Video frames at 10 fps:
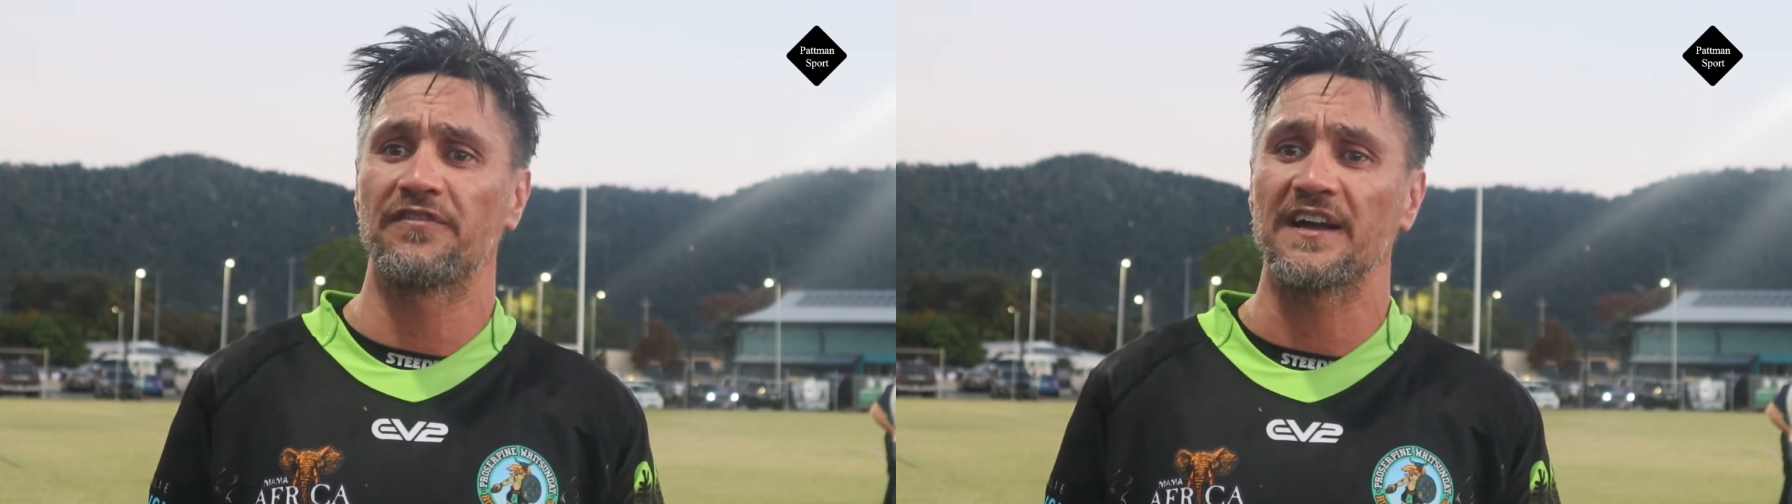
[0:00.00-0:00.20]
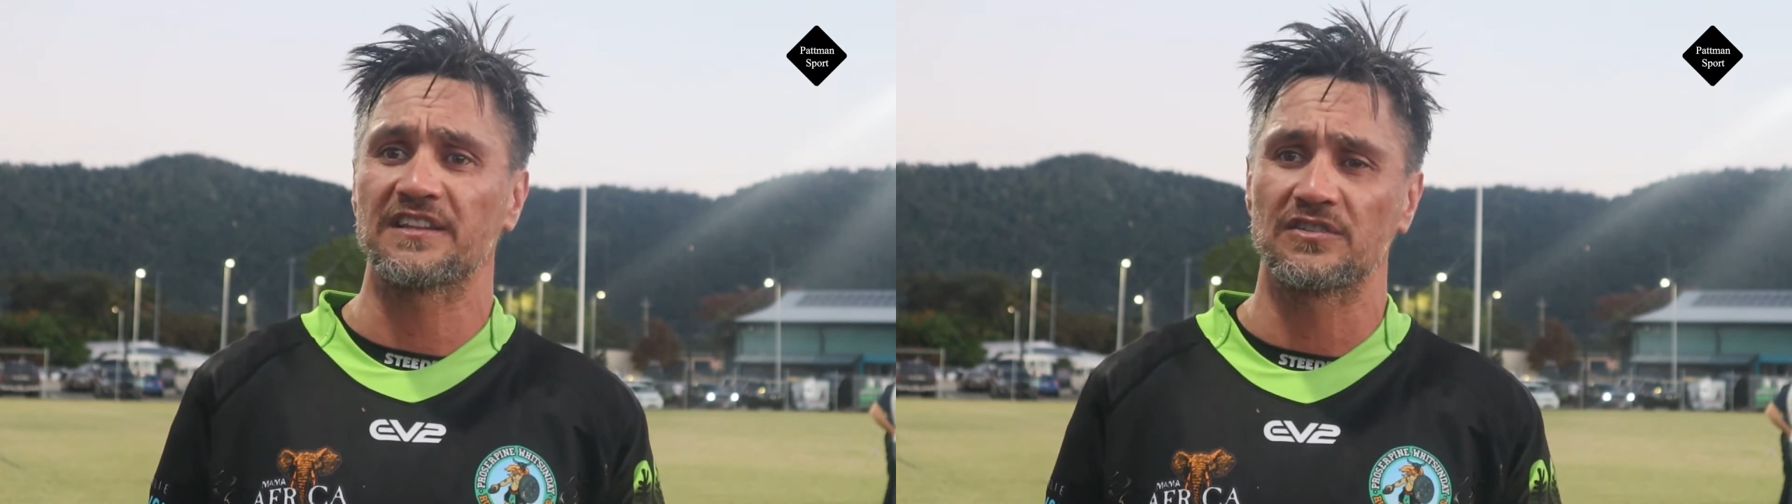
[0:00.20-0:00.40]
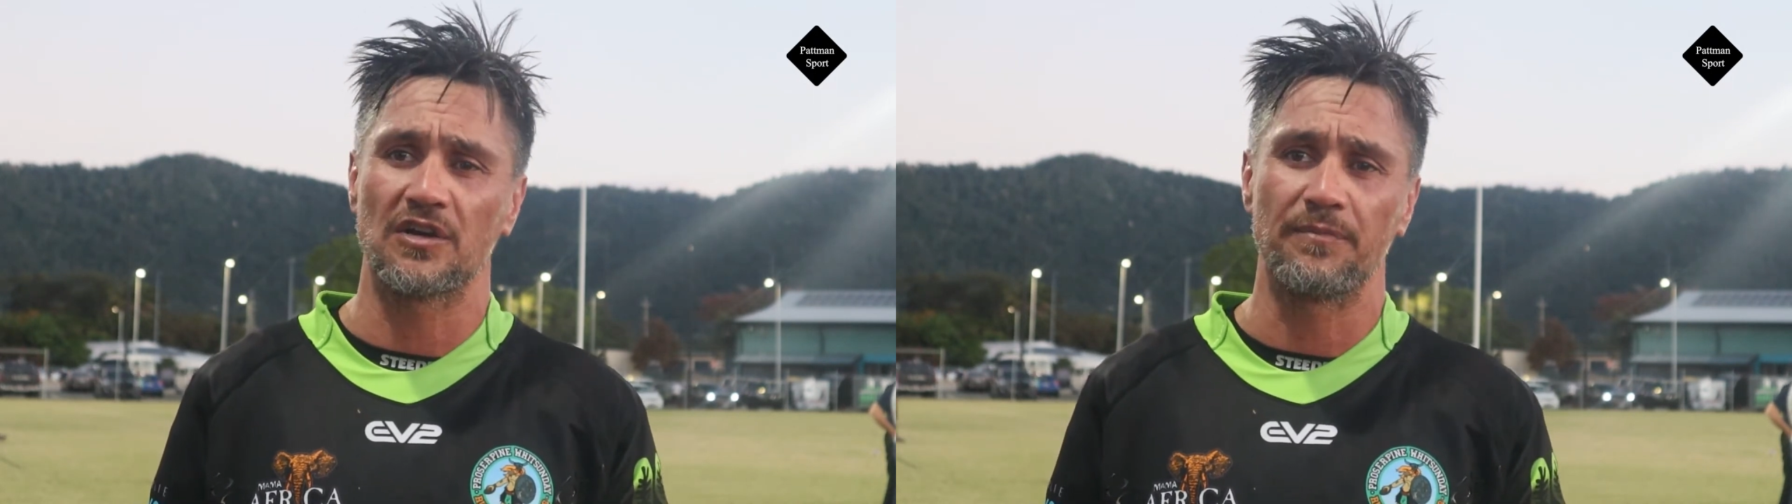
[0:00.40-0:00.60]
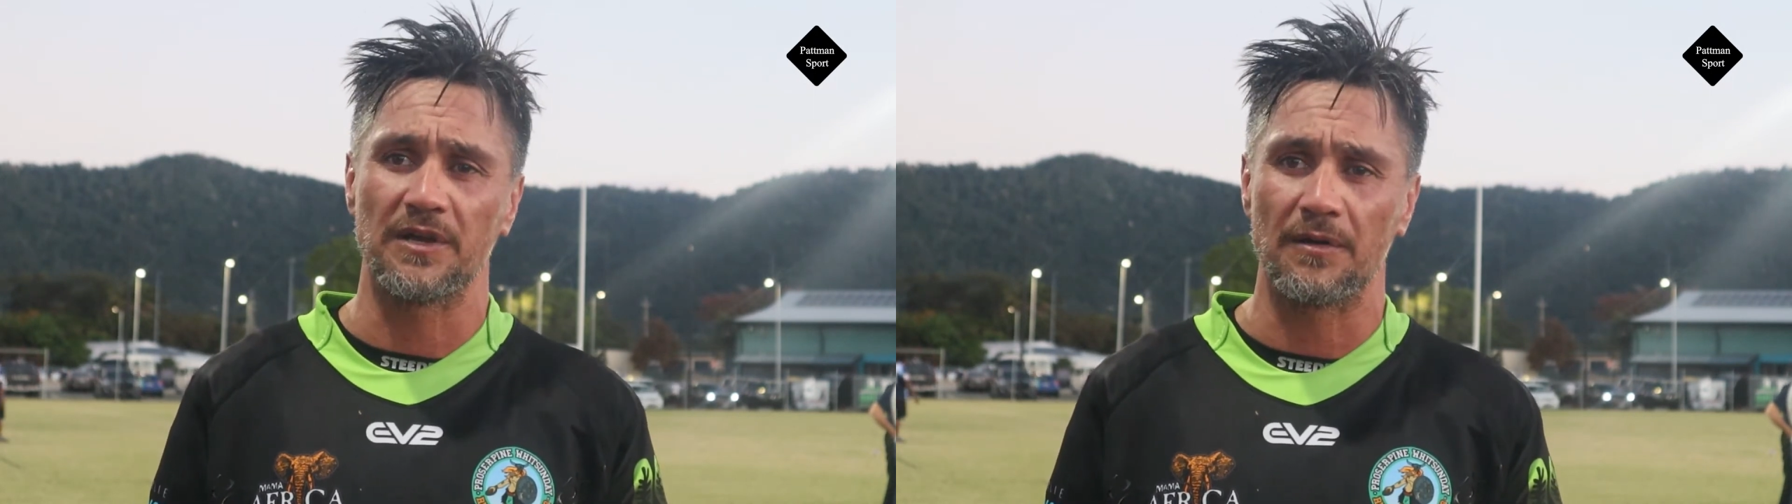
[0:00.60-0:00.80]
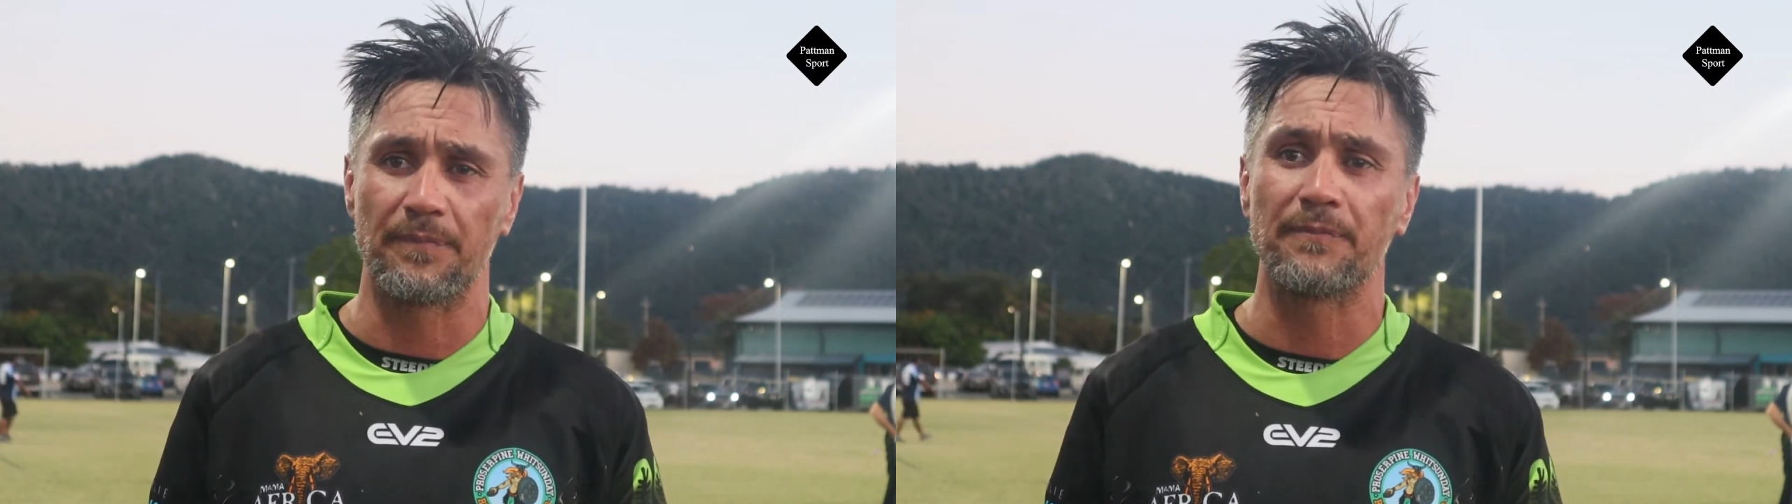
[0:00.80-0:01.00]
factor is going to
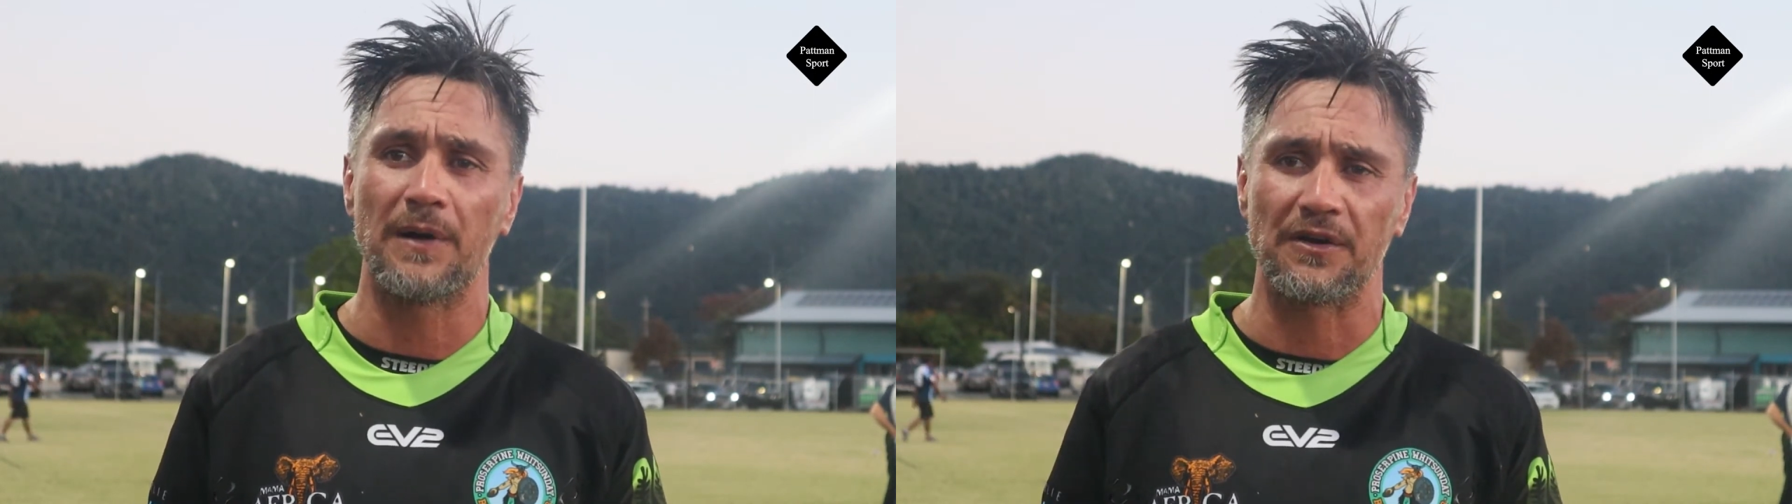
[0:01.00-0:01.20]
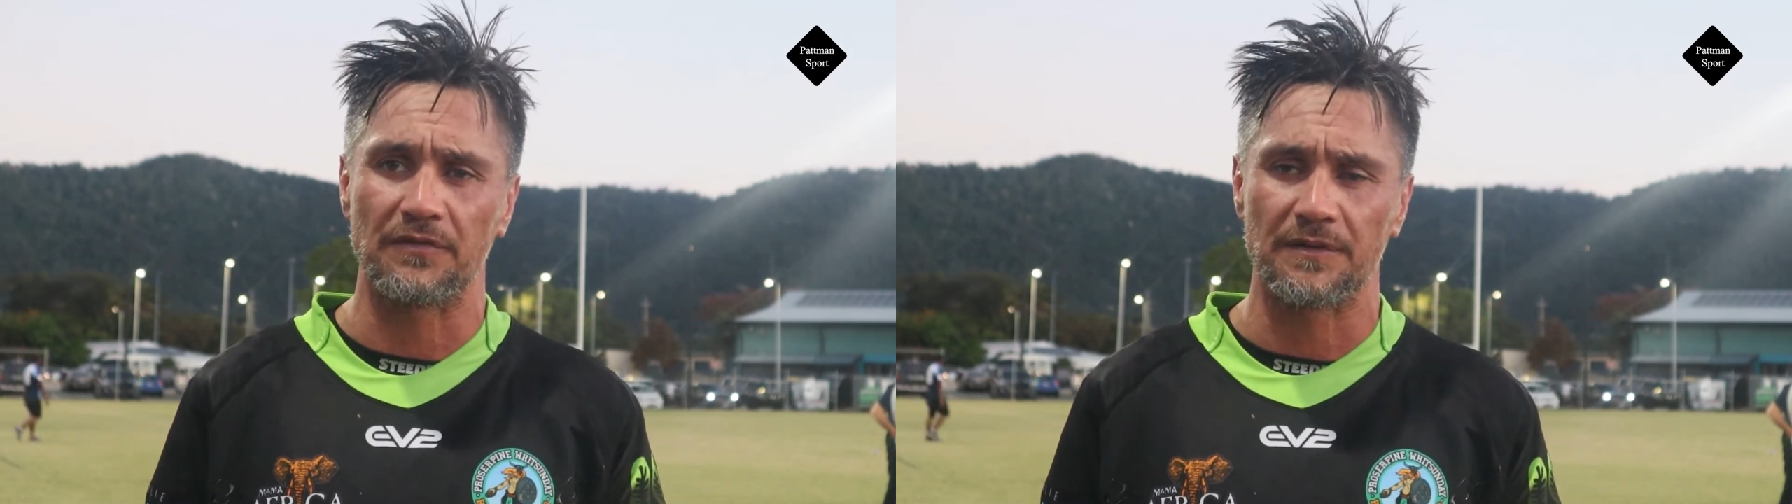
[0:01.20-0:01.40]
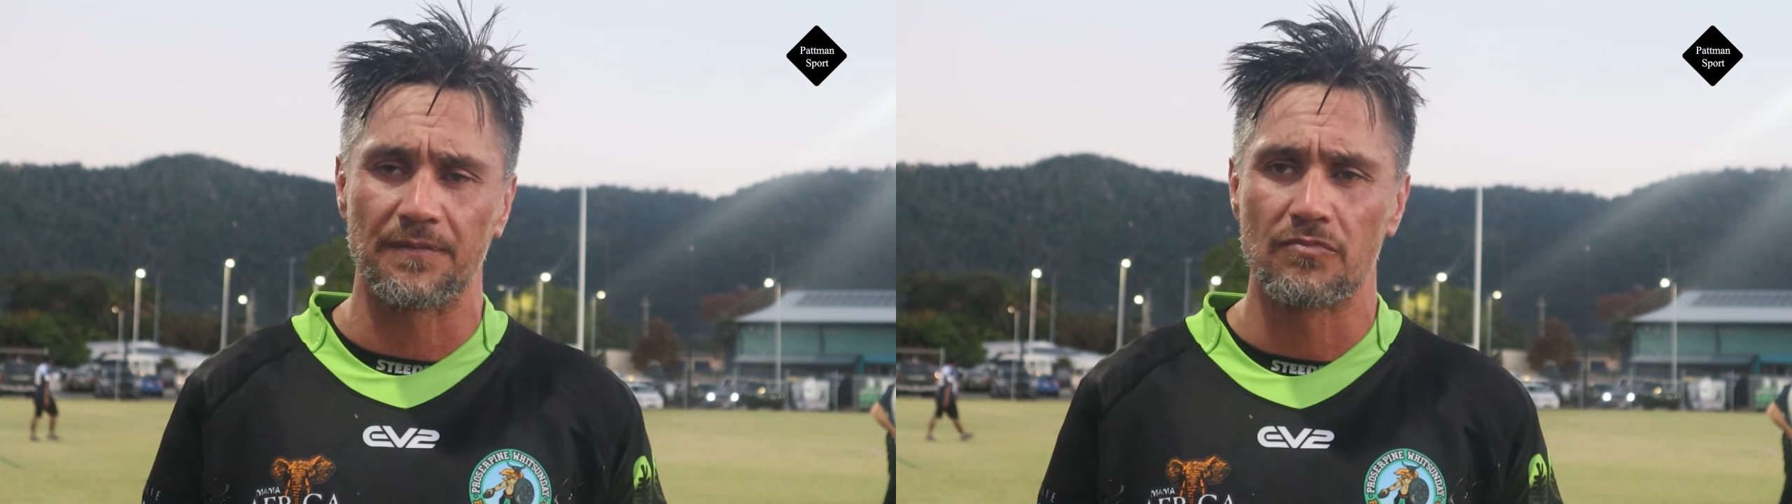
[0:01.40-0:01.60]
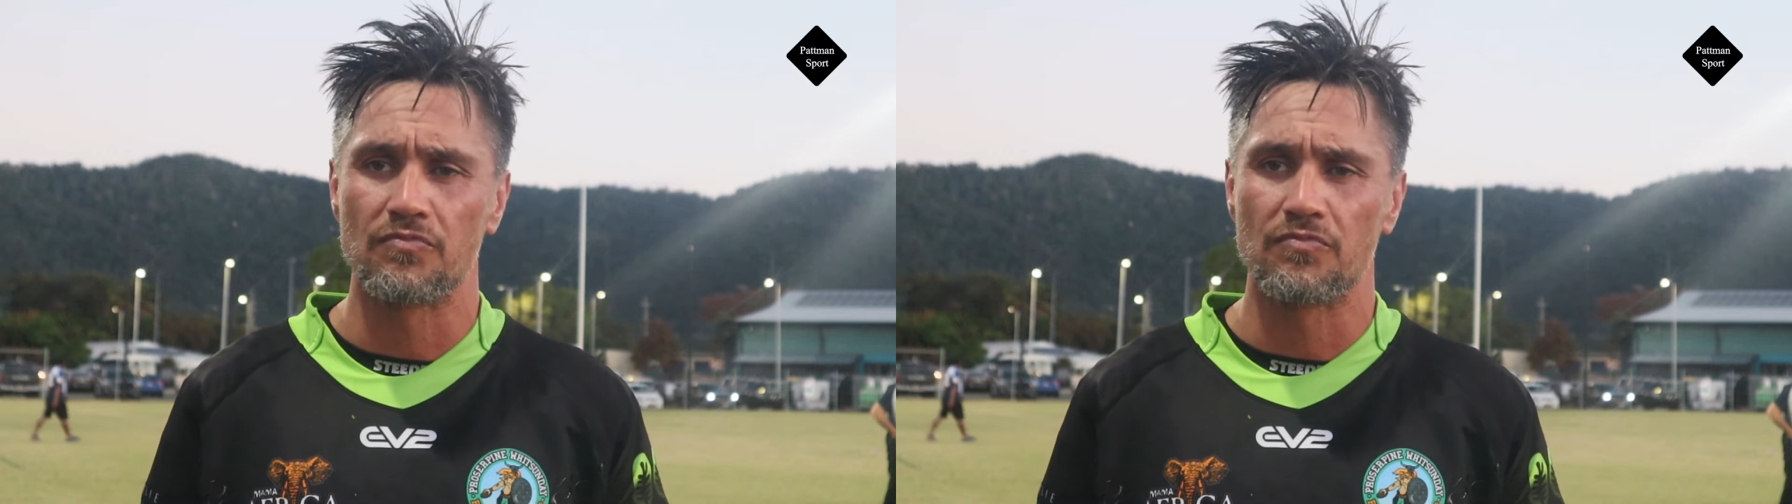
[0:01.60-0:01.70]
be a big part of it.